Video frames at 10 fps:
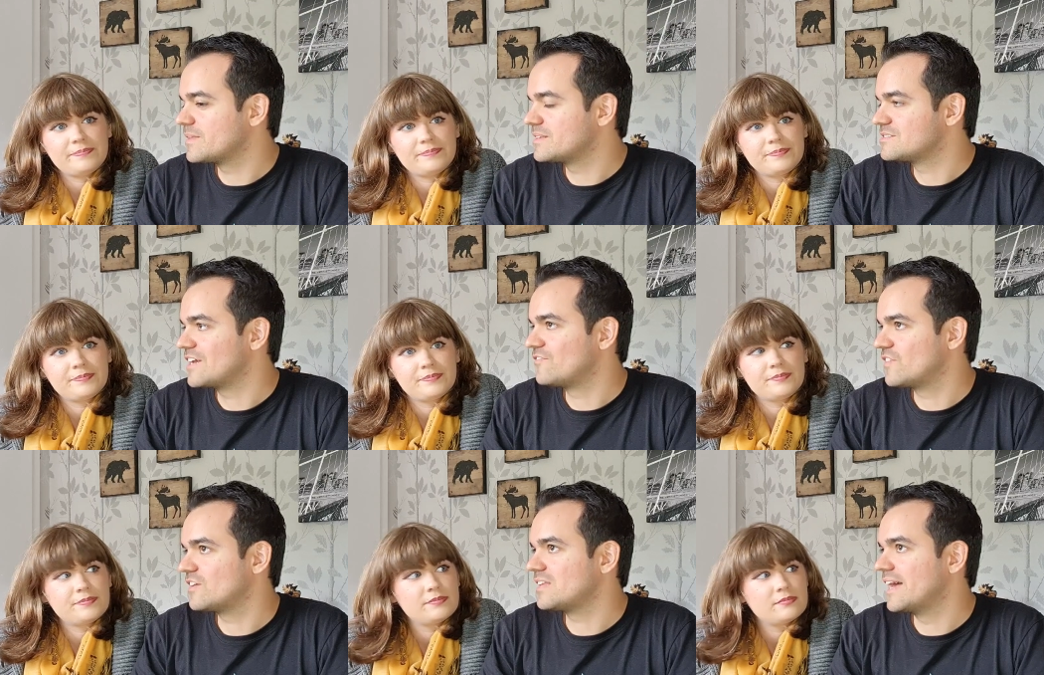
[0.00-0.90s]
Speaker 1: So I
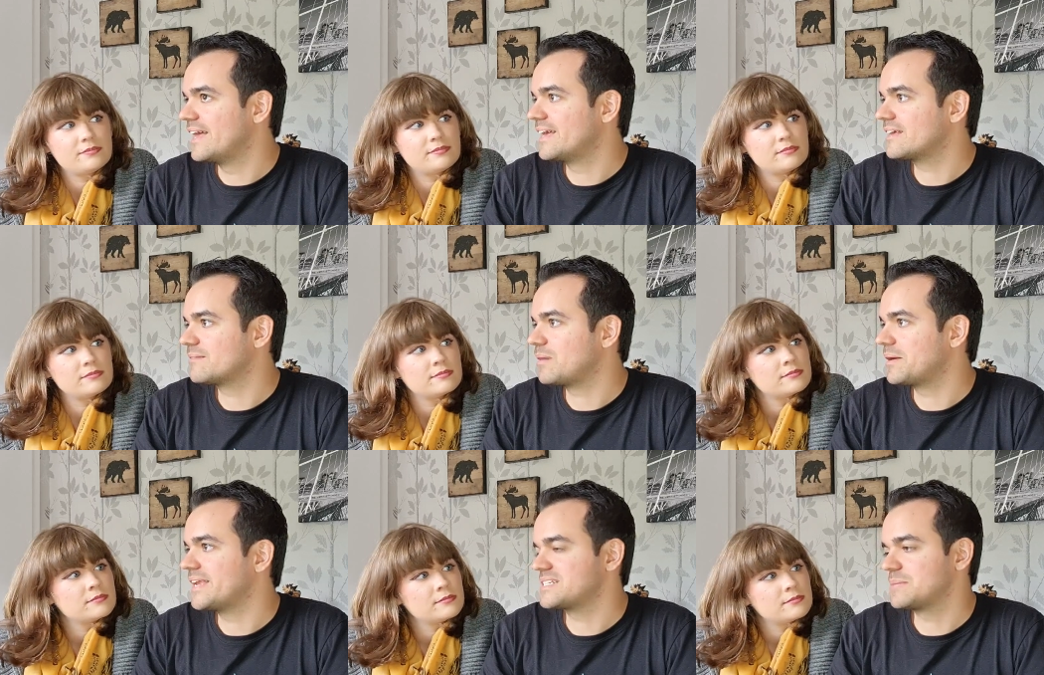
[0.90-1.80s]
feel like probably
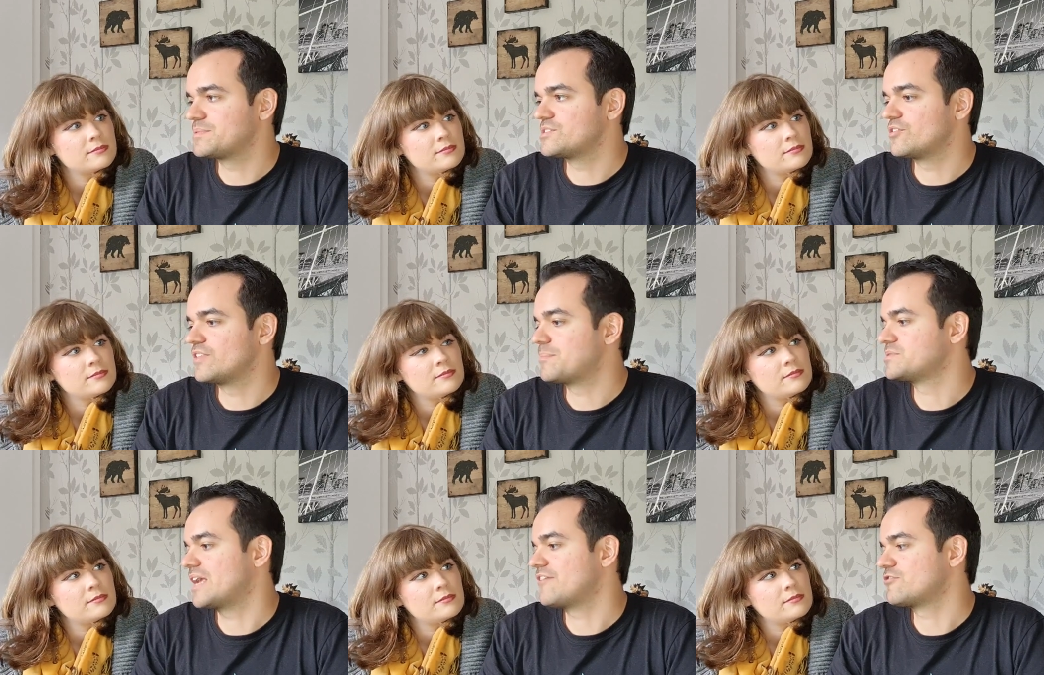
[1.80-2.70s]
next episode of the
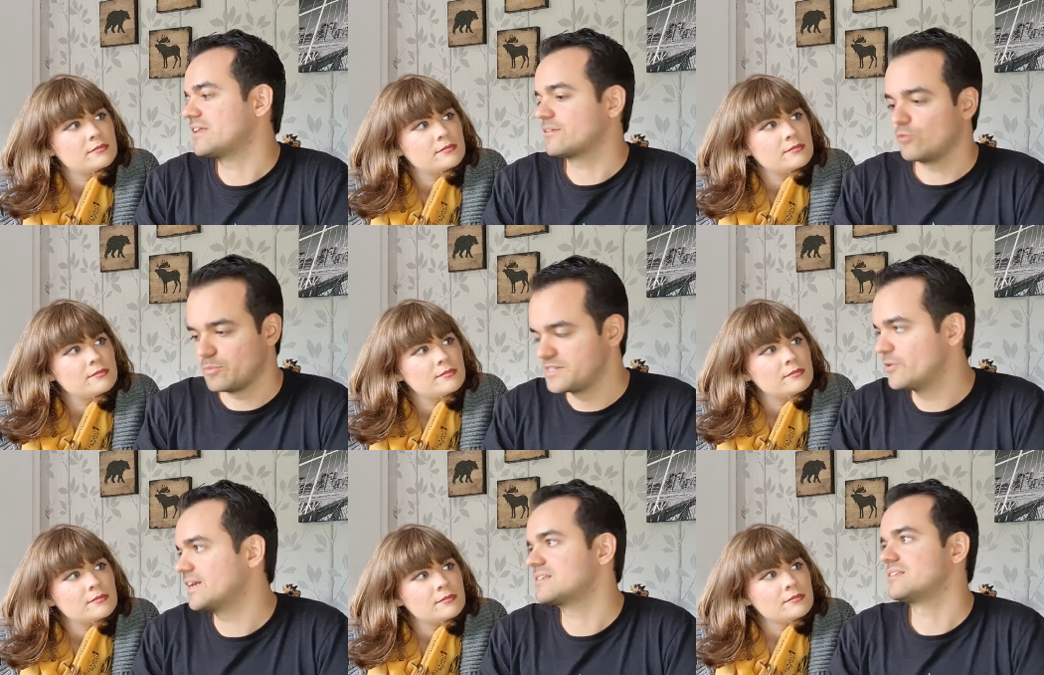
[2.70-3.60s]
episode after, like we'll be
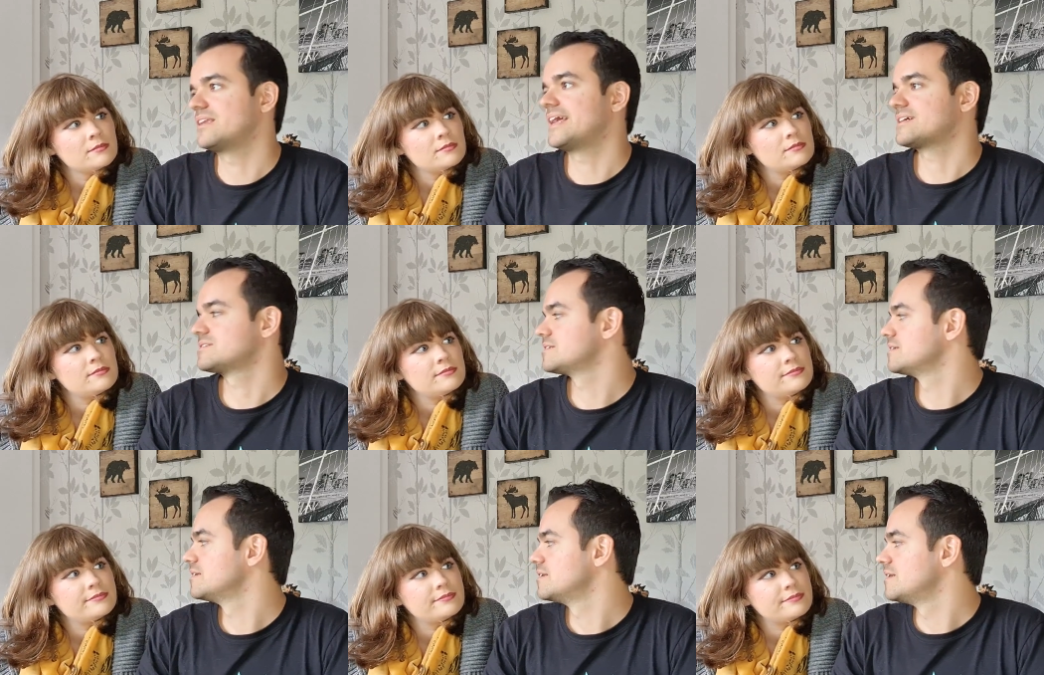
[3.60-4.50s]
going into the next
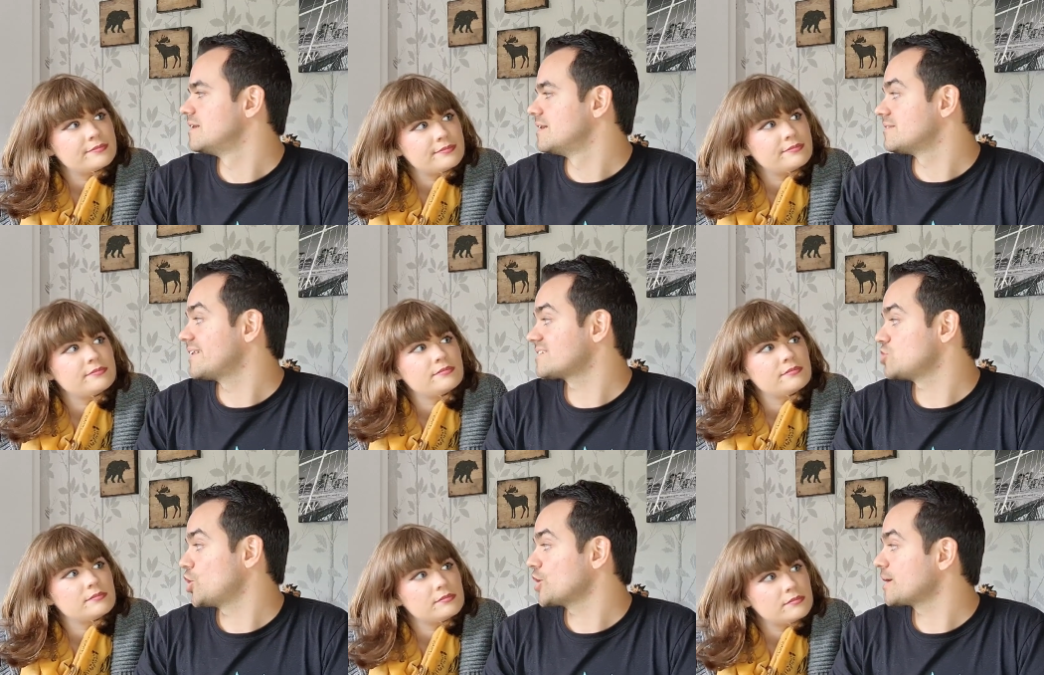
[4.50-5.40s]
next
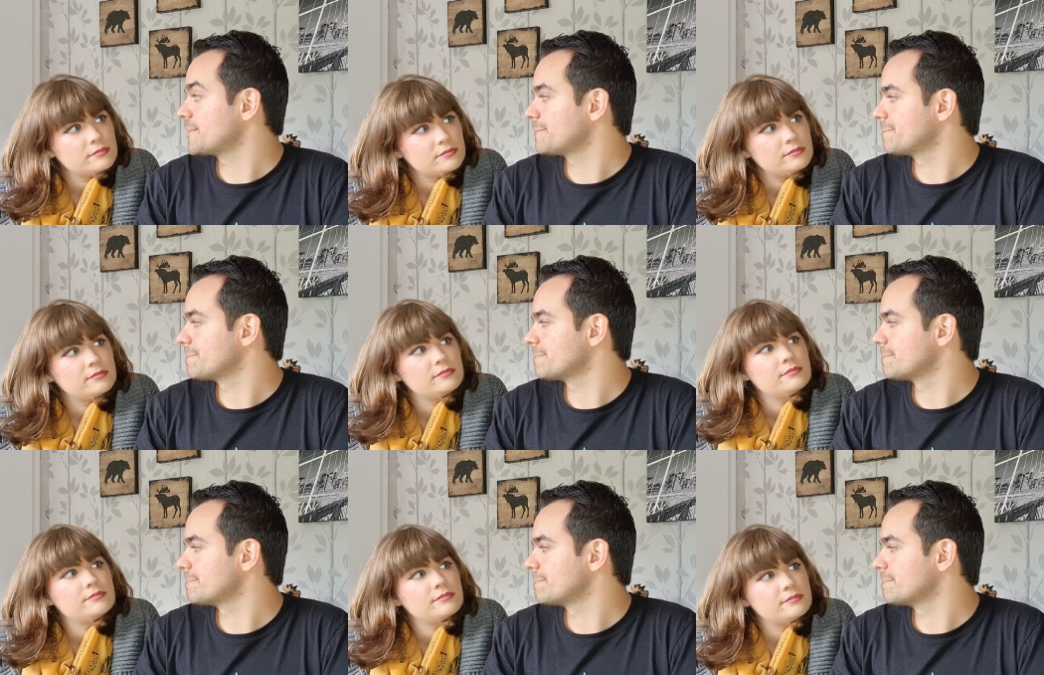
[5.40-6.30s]
arc.
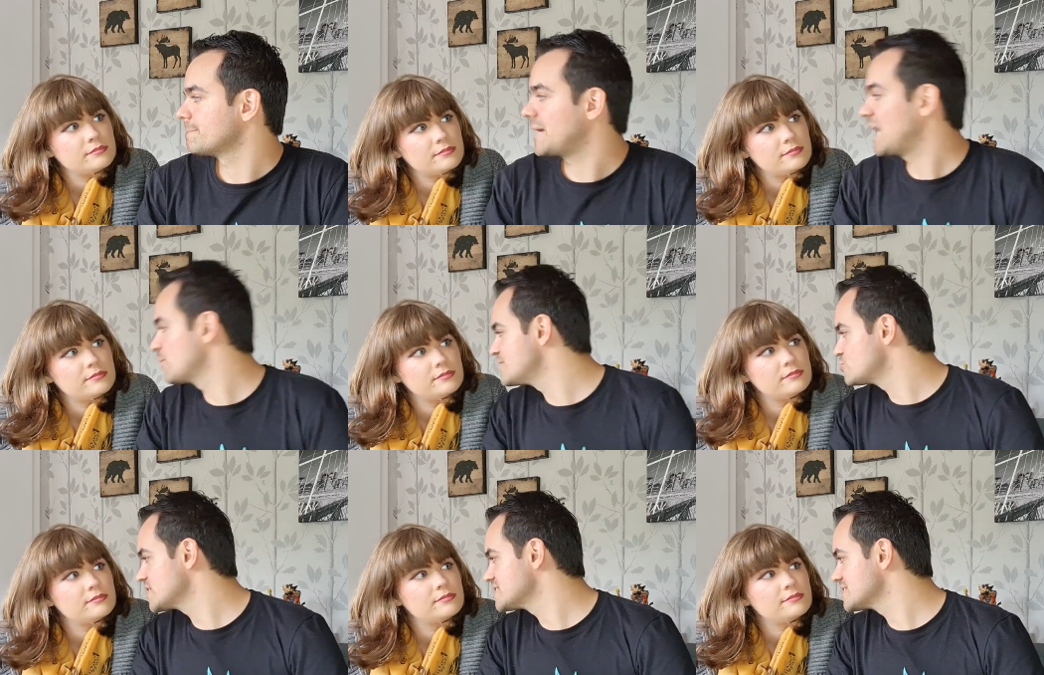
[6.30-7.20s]
How
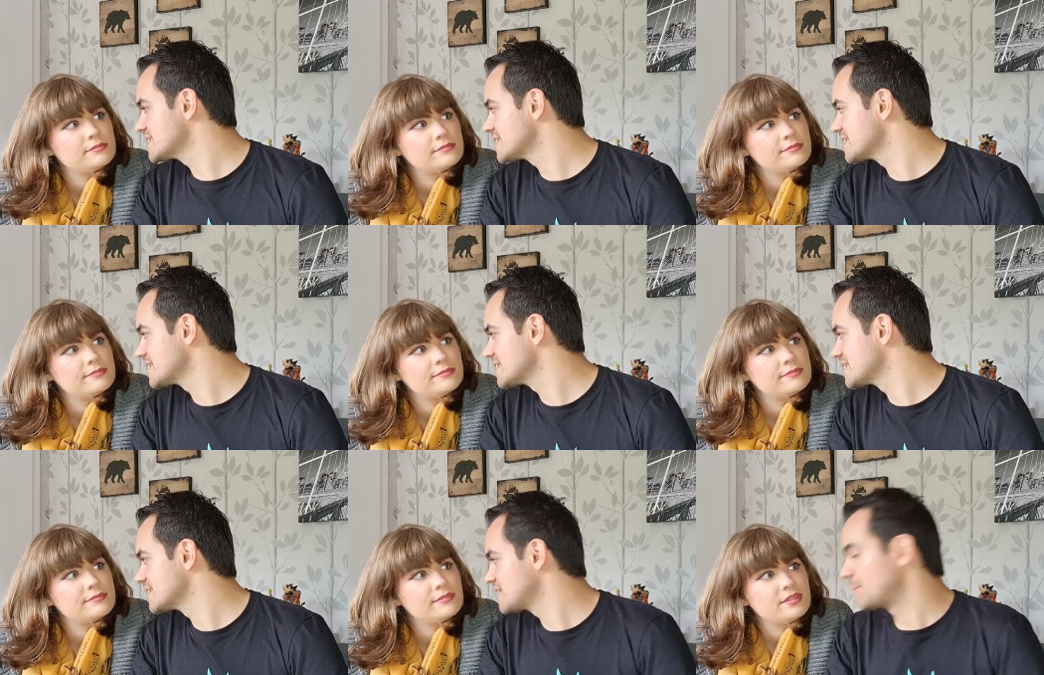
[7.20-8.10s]

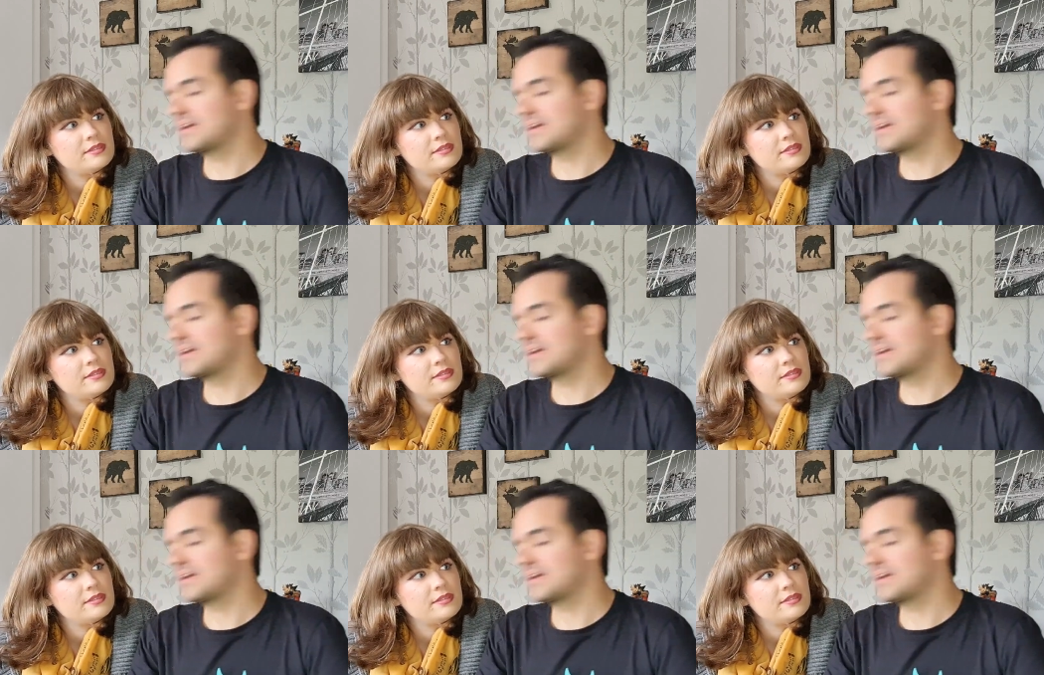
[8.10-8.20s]
interesting! I,